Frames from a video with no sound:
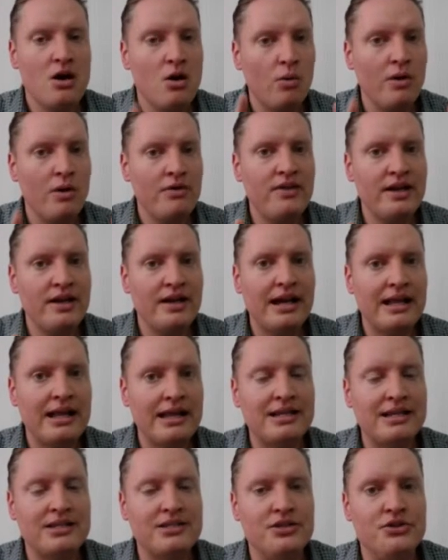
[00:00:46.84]
One thing I
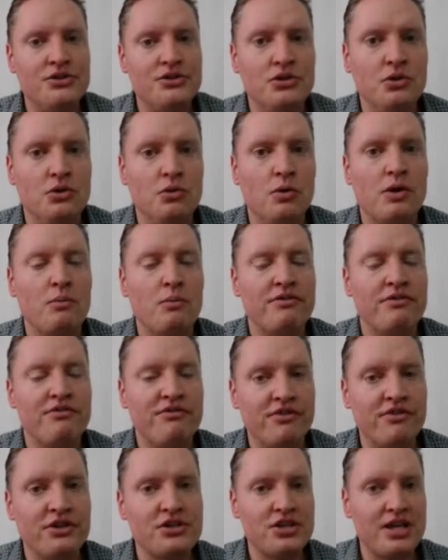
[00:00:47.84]
like to do when we
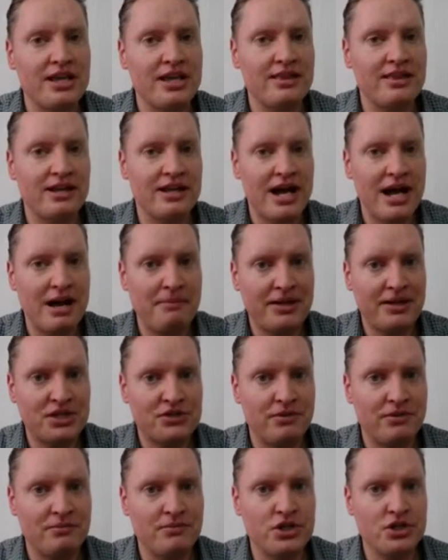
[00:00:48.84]
first get the comments
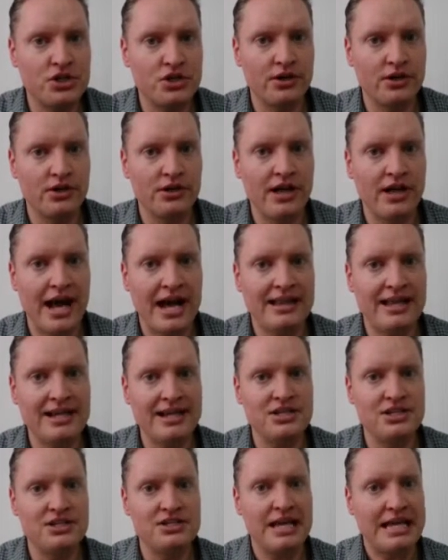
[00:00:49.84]
from the journal, I
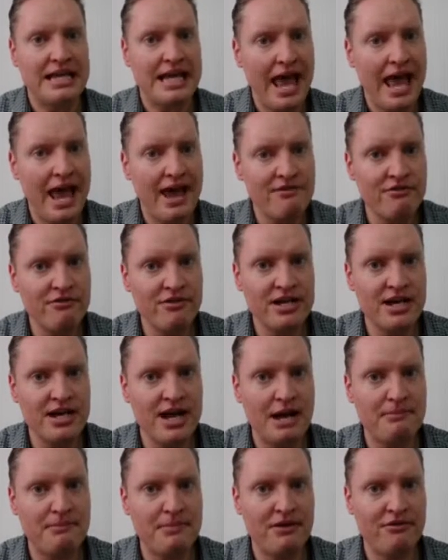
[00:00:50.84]
like to take every
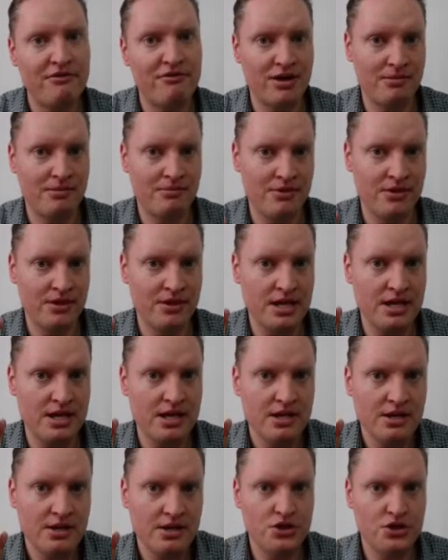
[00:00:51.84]
comment from the
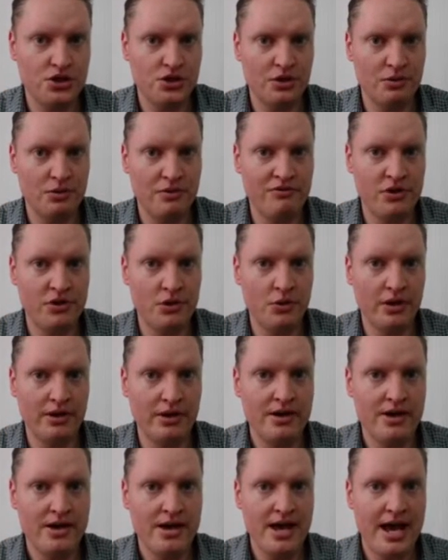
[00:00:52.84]
journal
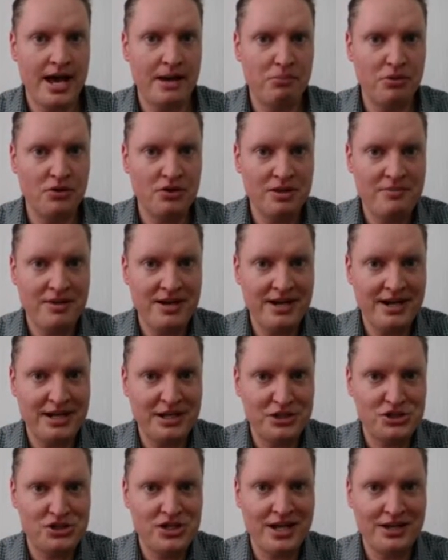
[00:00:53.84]
reviewer and put them in an
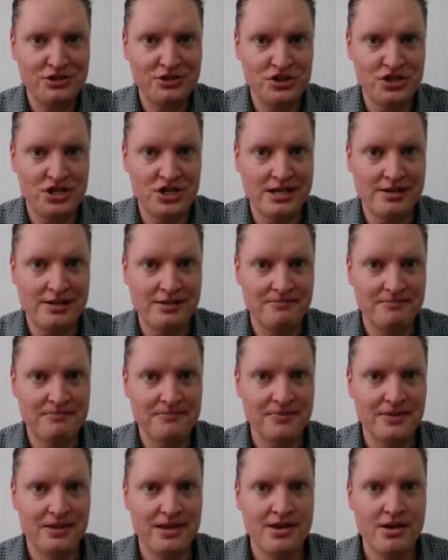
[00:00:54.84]
Excel sheet.
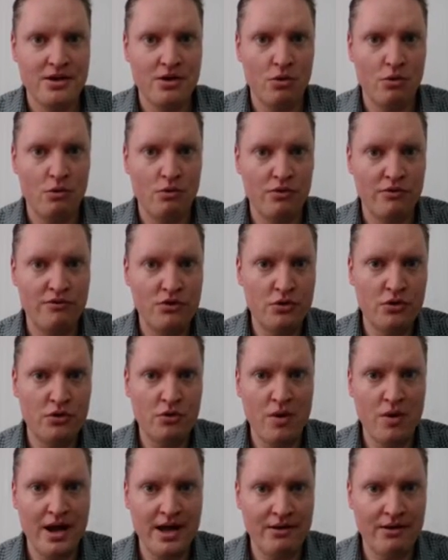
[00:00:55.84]

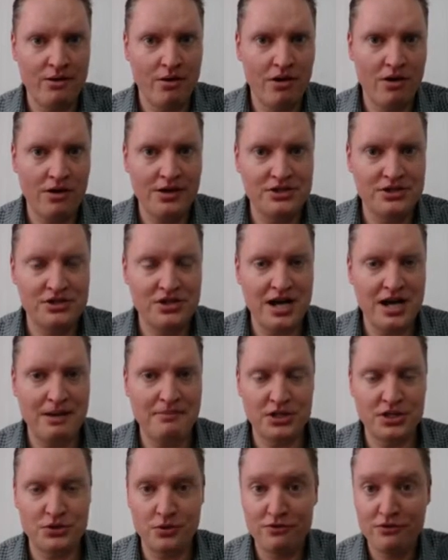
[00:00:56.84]
Reviewer 1, all his
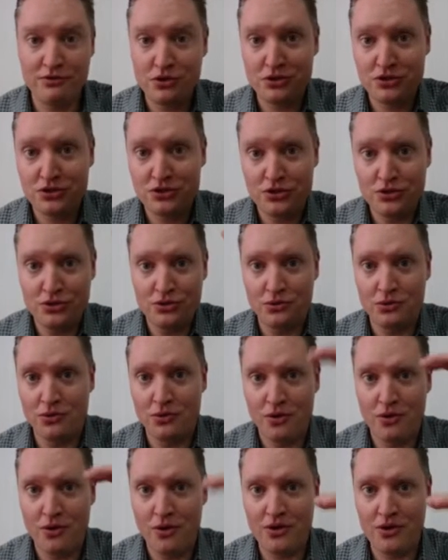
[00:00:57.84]
comments. Reviewer 2,
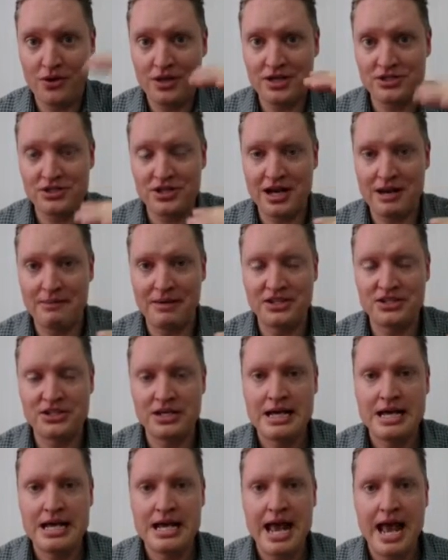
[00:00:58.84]
all his comments.
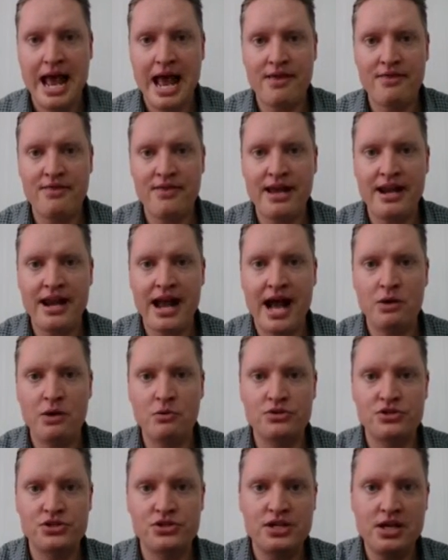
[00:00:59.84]
And then I
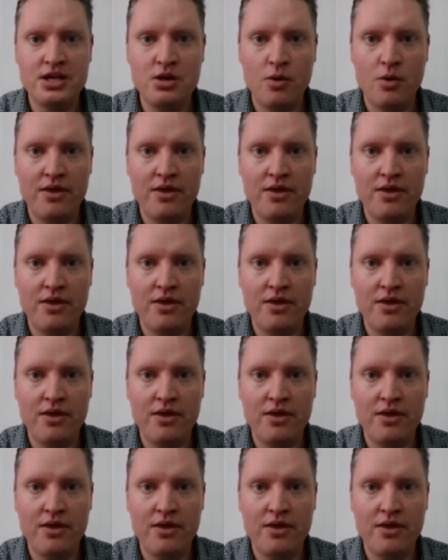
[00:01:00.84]
will see